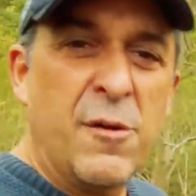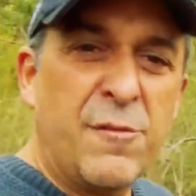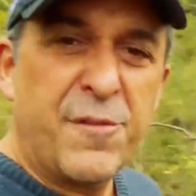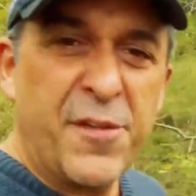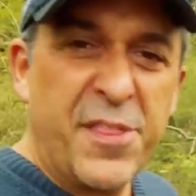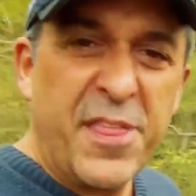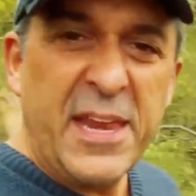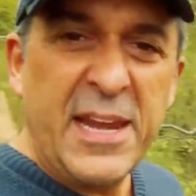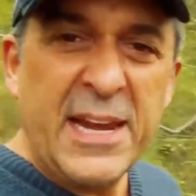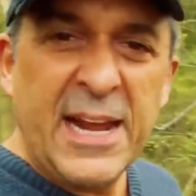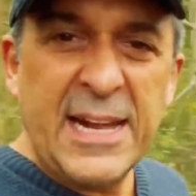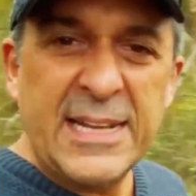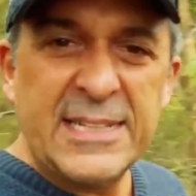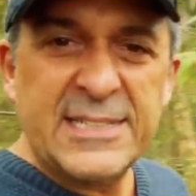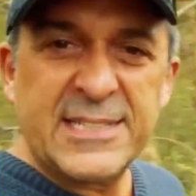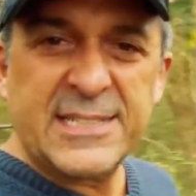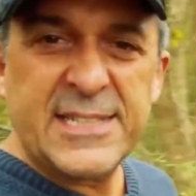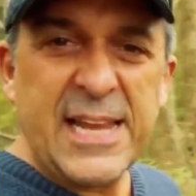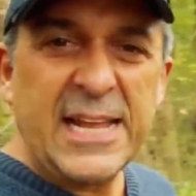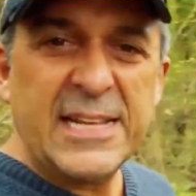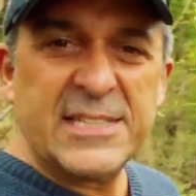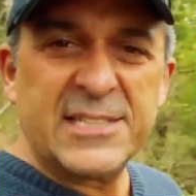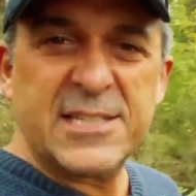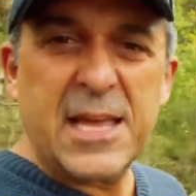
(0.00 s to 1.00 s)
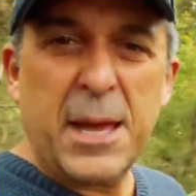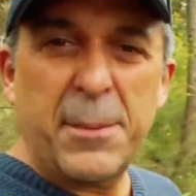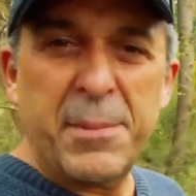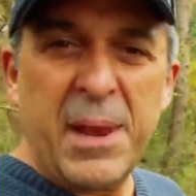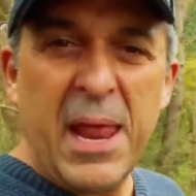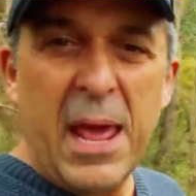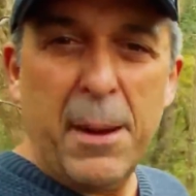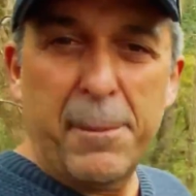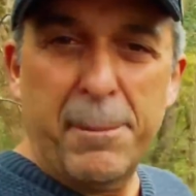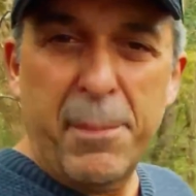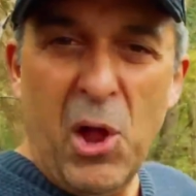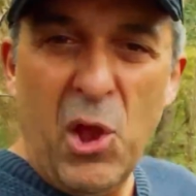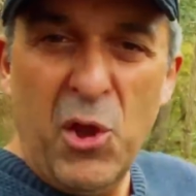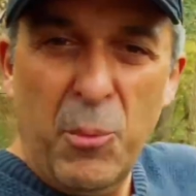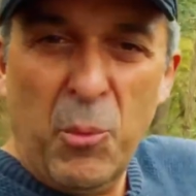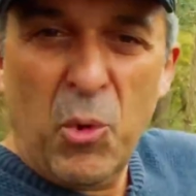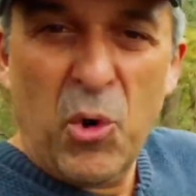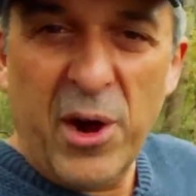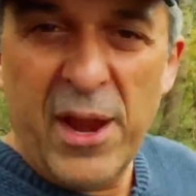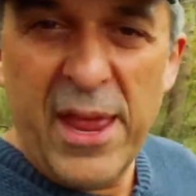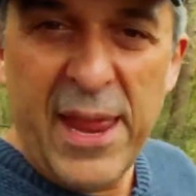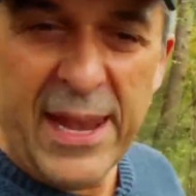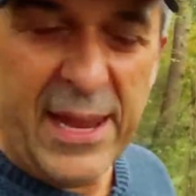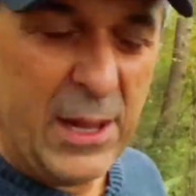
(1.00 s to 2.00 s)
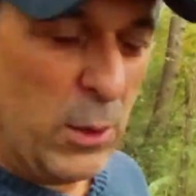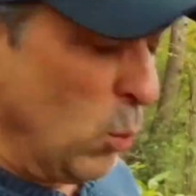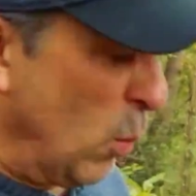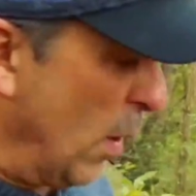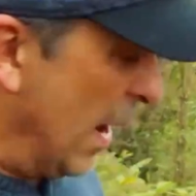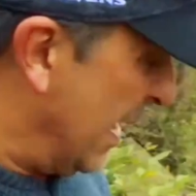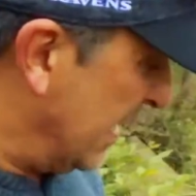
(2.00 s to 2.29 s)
for the United States coming out of Baltimore heading